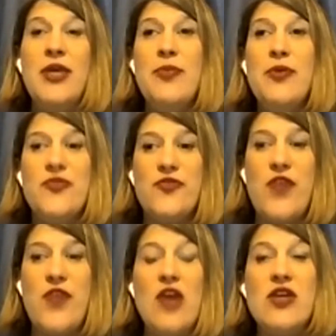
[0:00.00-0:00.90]
People
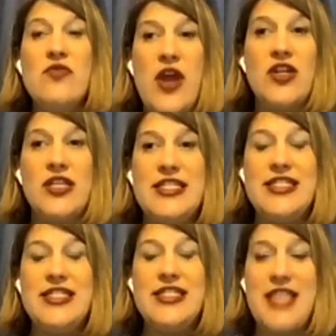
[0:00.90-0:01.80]
very
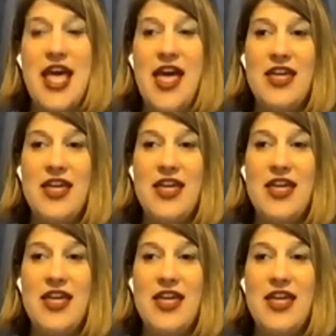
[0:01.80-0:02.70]
rarely say that
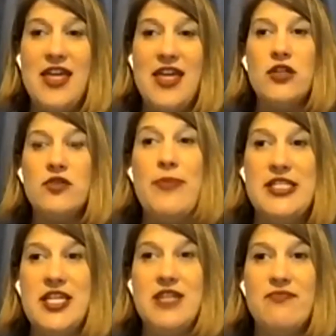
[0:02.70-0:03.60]
they're bored
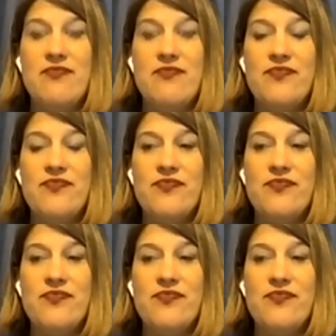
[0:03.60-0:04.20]
when they're busy.